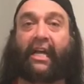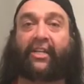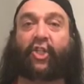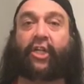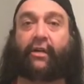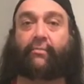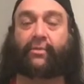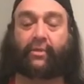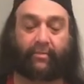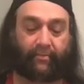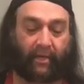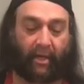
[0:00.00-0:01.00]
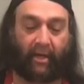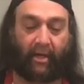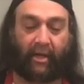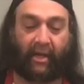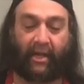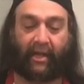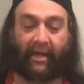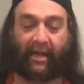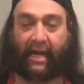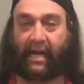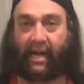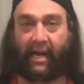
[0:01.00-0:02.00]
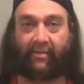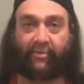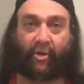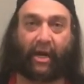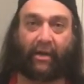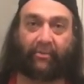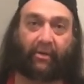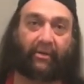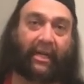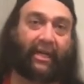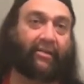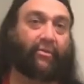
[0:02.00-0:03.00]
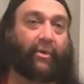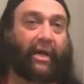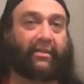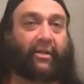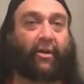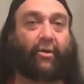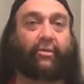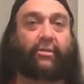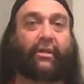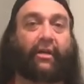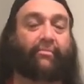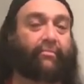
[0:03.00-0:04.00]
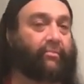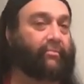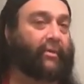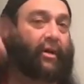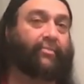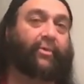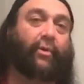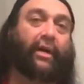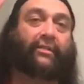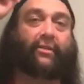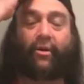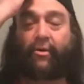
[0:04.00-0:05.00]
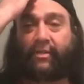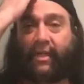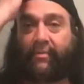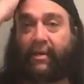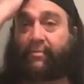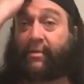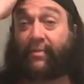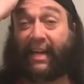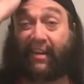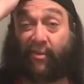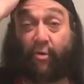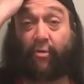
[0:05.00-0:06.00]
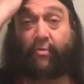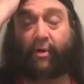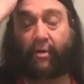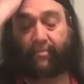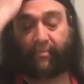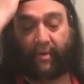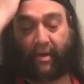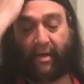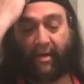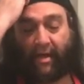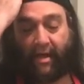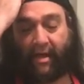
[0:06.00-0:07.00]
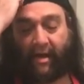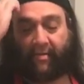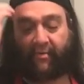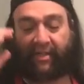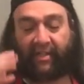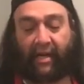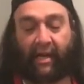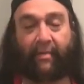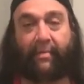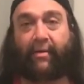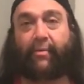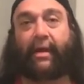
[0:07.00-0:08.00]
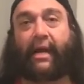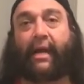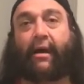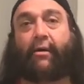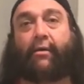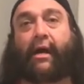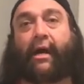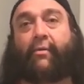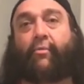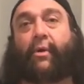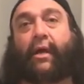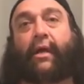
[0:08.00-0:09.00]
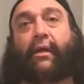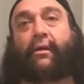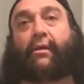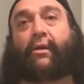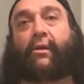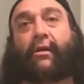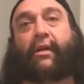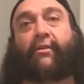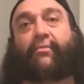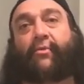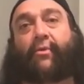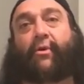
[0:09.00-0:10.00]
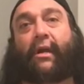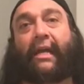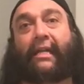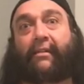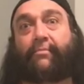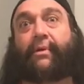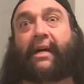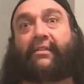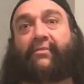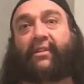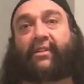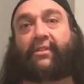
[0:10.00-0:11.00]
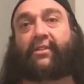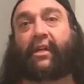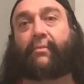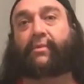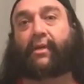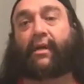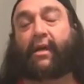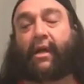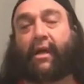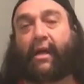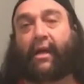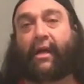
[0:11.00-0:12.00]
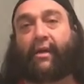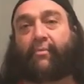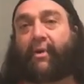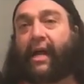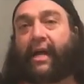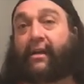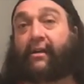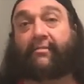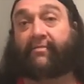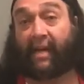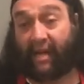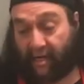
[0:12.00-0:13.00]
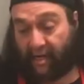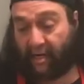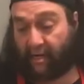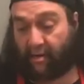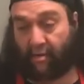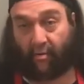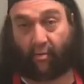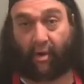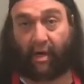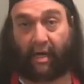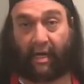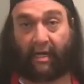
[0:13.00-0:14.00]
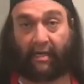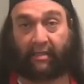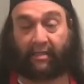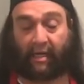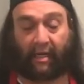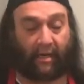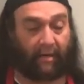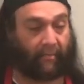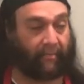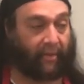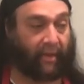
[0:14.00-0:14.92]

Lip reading: and chips. And I have traveled down the west coast, up the west coast, even up to Vancouver. And every time I went out, I went looking for like the best fish and chips. And what I ended up finding was a